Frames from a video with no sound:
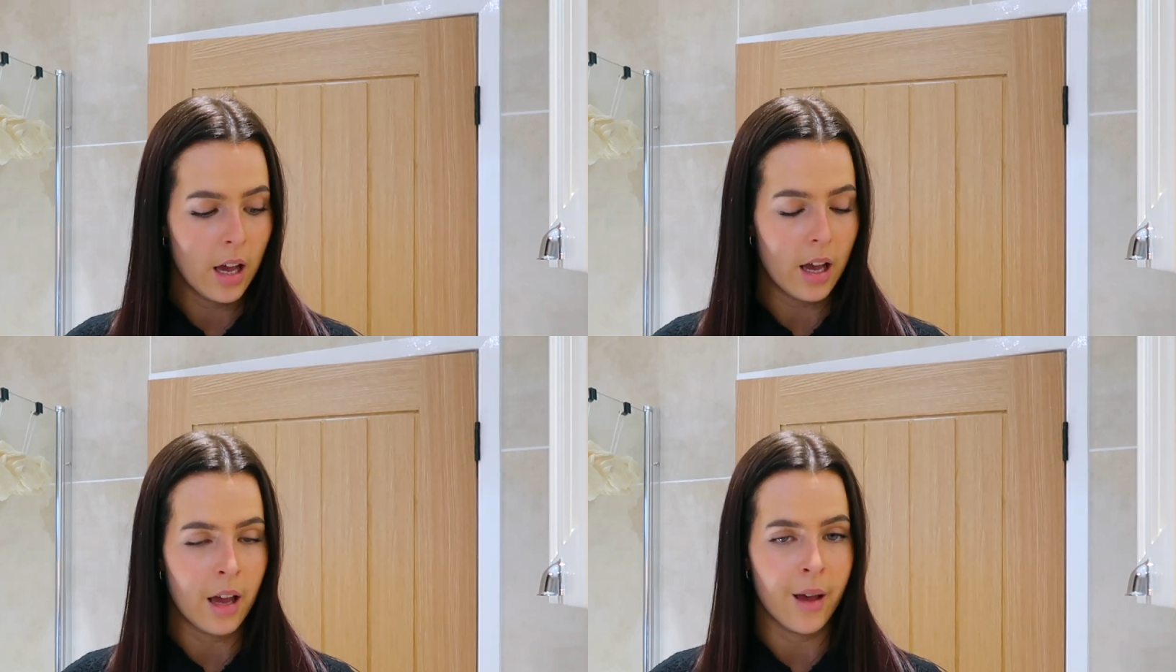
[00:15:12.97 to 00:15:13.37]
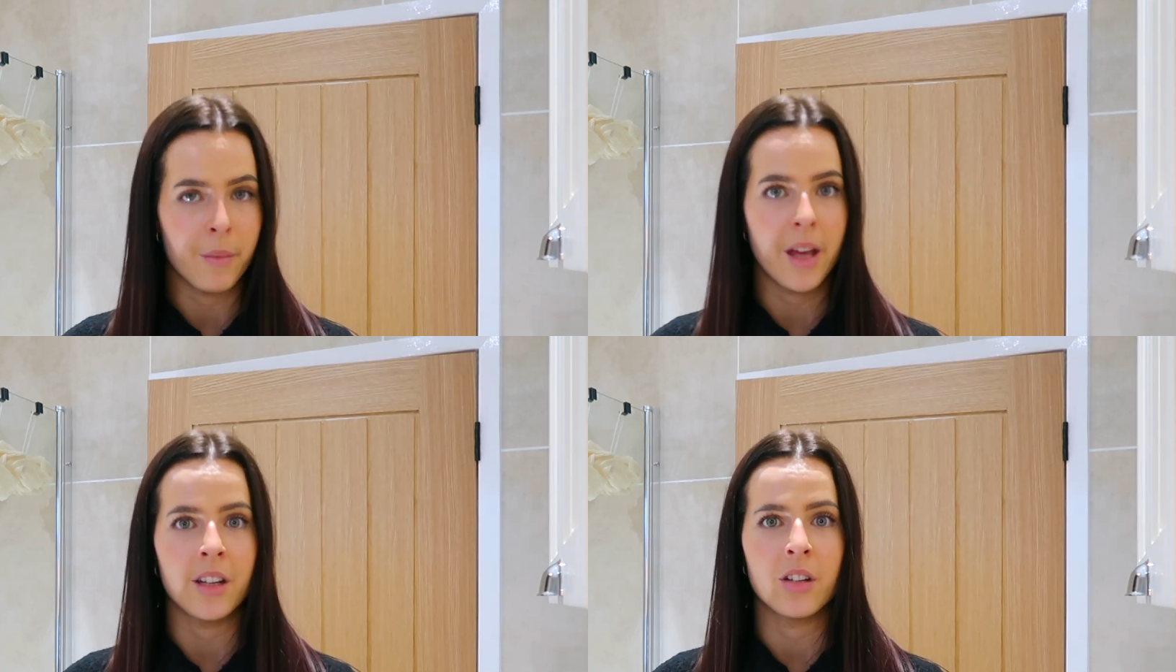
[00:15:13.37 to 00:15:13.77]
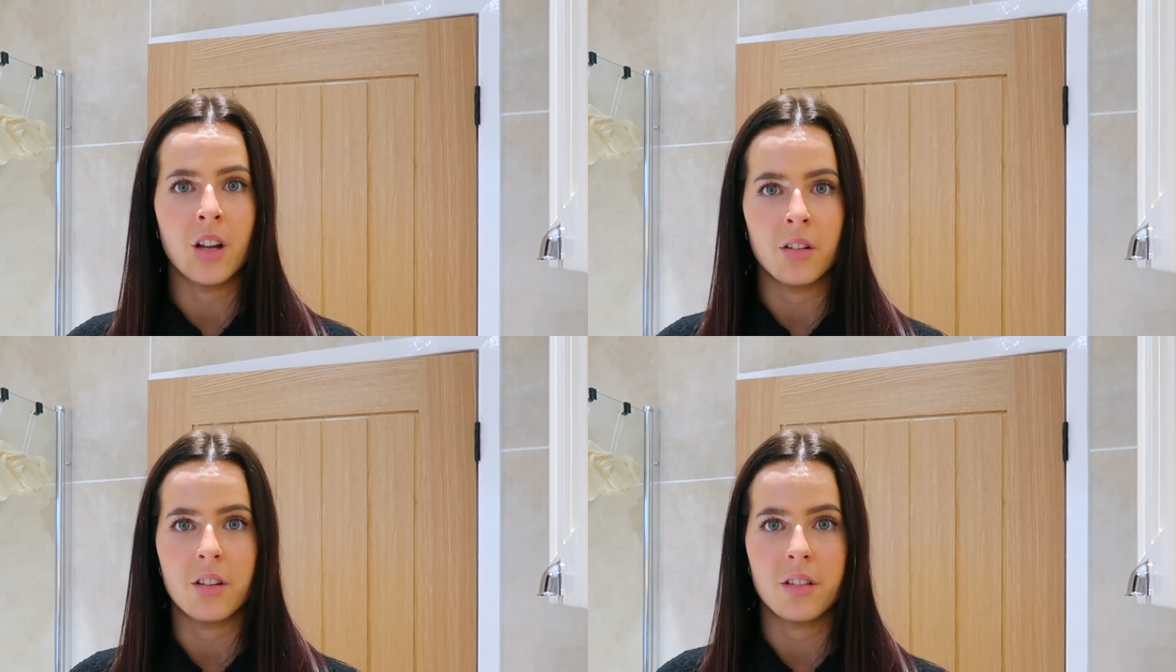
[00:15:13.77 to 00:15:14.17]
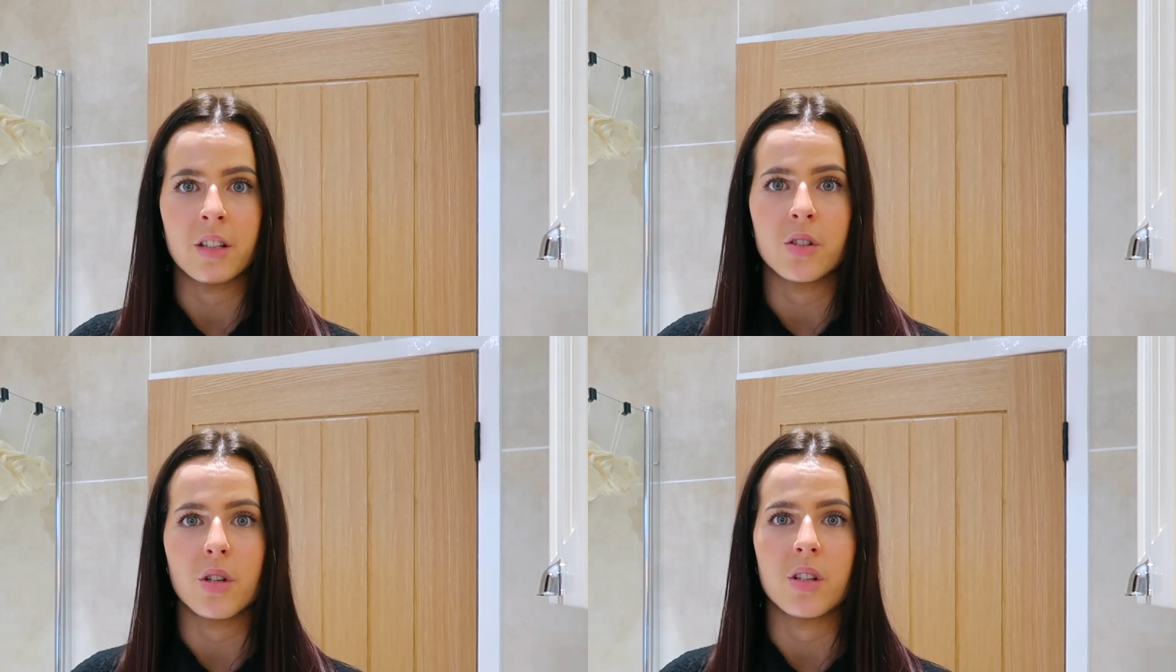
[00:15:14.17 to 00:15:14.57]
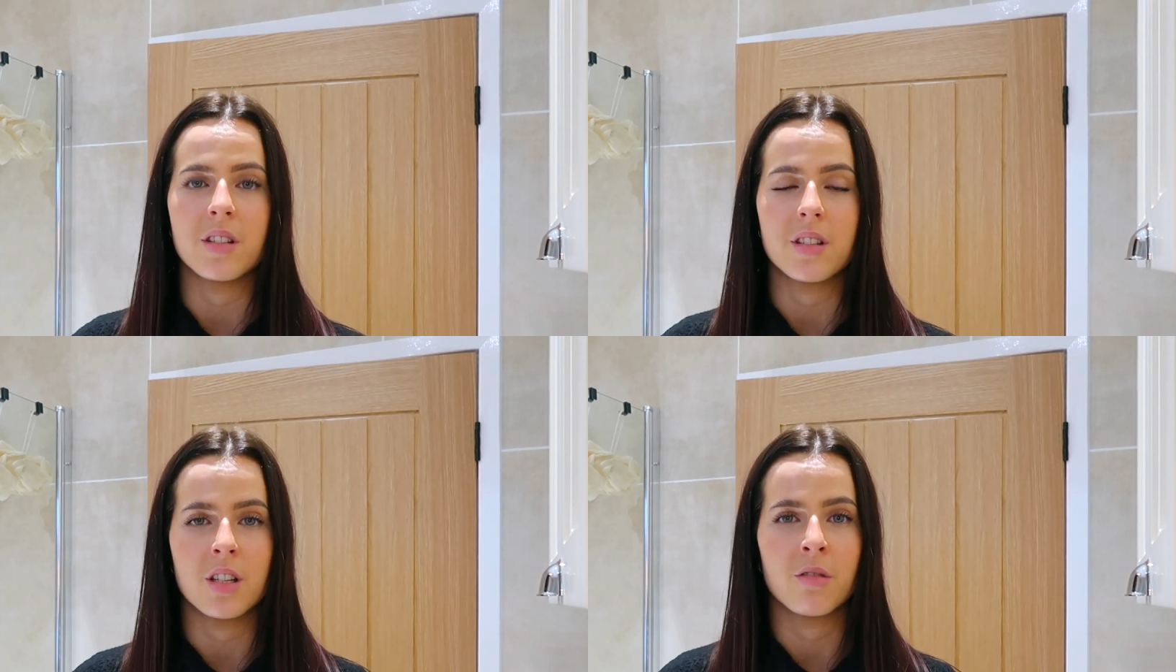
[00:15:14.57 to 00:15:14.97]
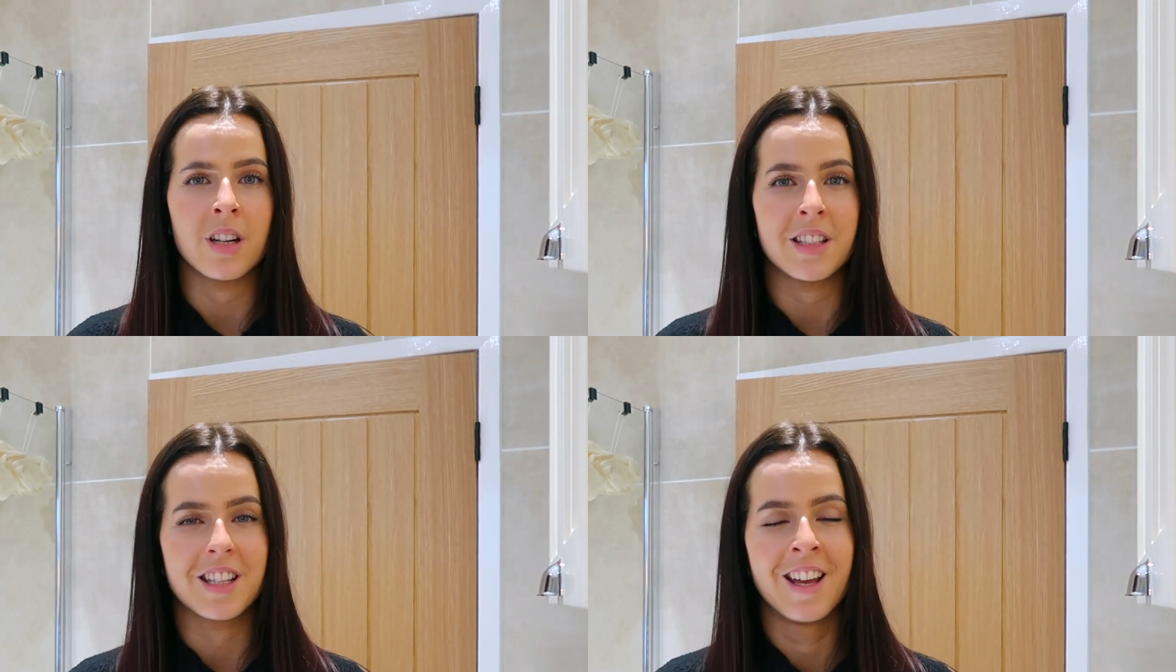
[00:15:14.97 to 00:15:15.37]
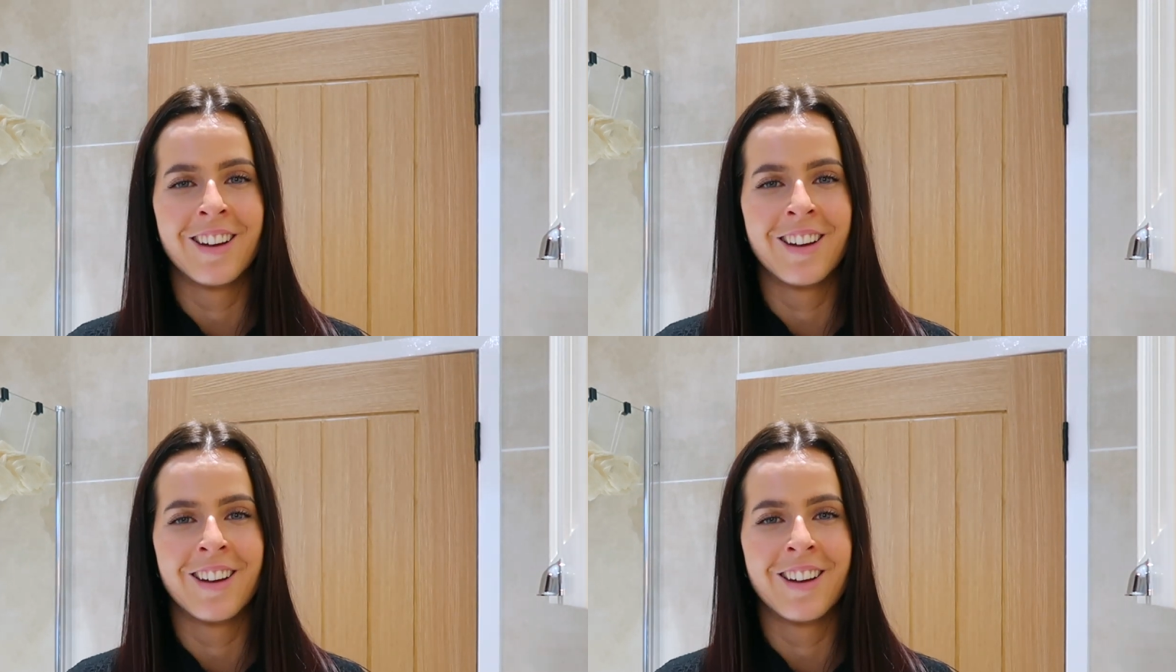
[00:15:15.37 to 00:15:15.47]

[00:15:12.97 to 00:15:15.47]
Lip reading: and another thing to consider is